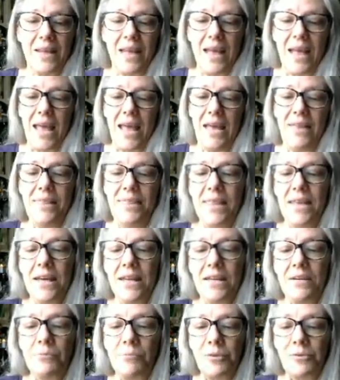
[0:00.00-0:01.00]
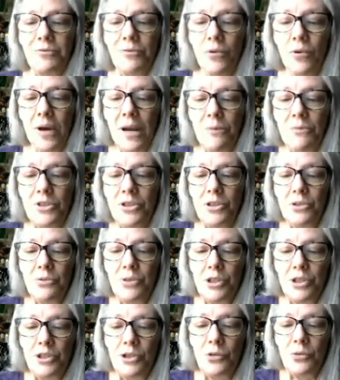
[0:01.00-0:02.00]
And then before I was
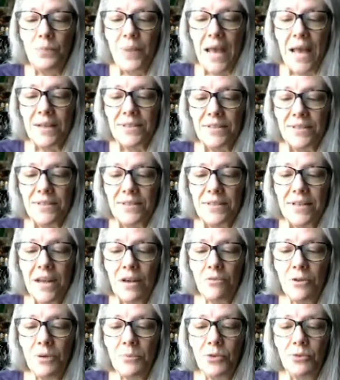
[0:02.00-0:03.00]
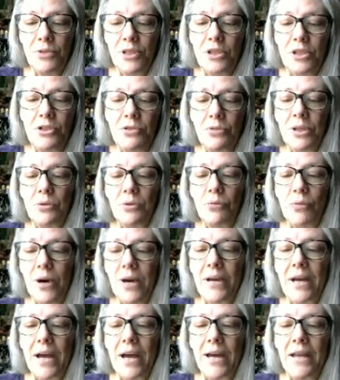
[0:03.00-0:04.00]
doing two passes, now I'm only doing
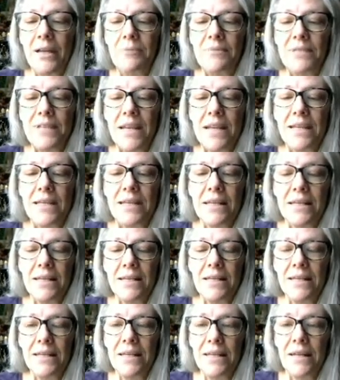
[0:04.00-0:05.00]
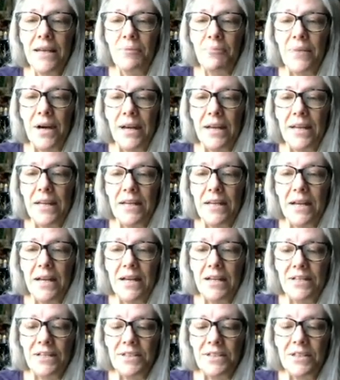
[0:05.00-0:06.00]
one. I am taking my
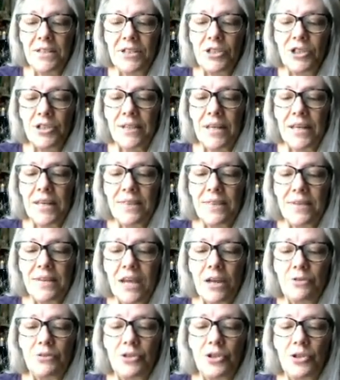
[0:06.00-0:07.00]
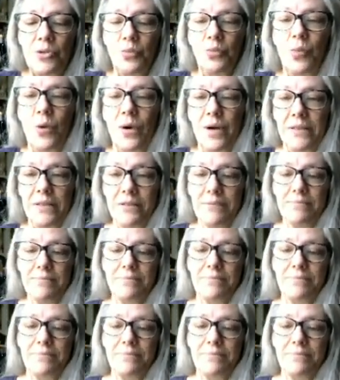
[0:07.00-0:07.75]
uh, stitch length down to one